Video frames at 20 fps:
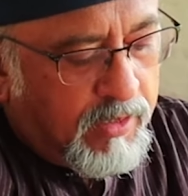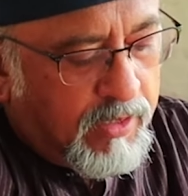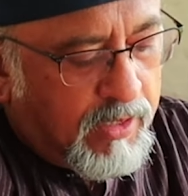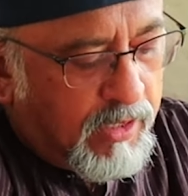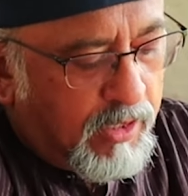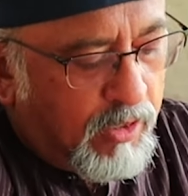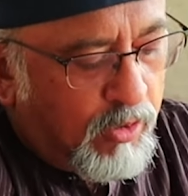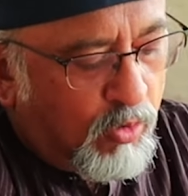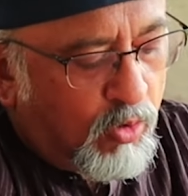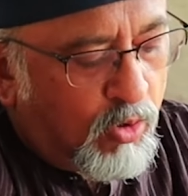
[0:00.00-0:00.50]

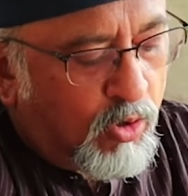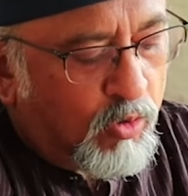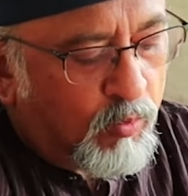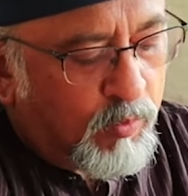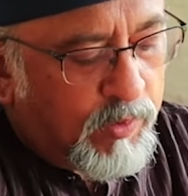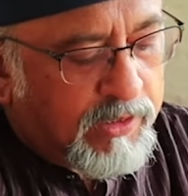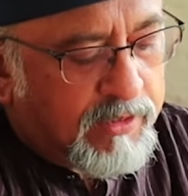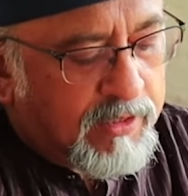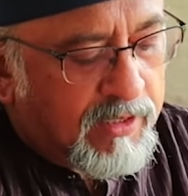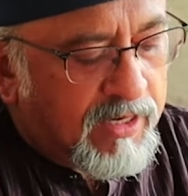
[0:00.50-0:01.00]
along
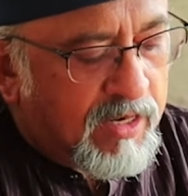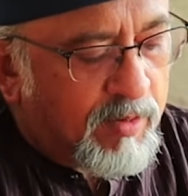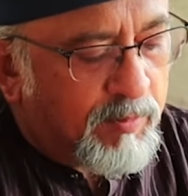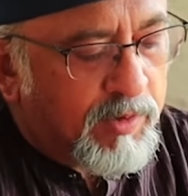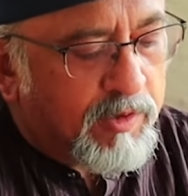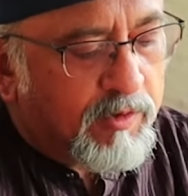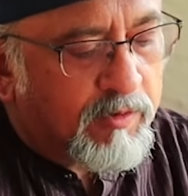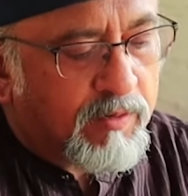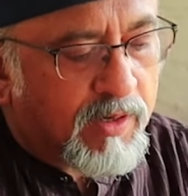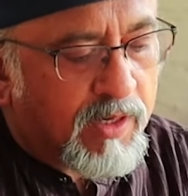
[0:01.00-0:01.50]
with the
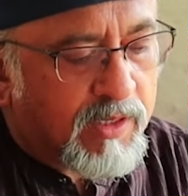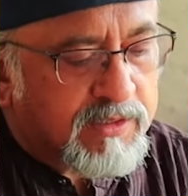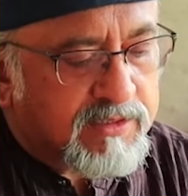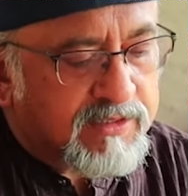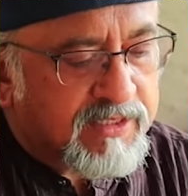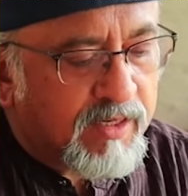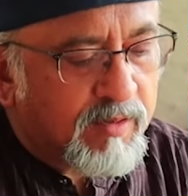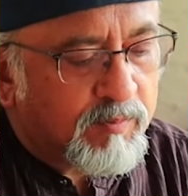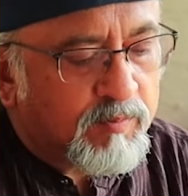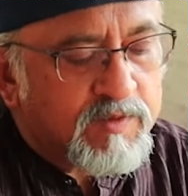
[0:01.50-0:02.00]
lemongrass
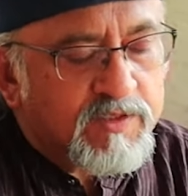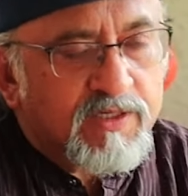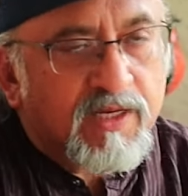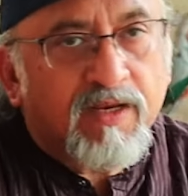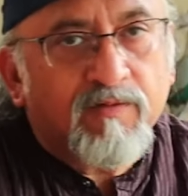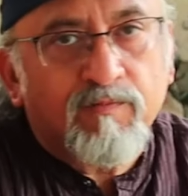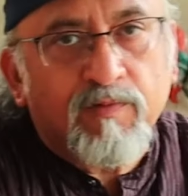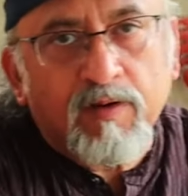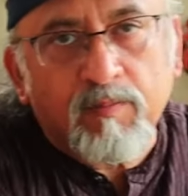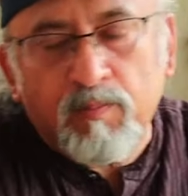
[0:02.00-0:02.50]
stems, and we'll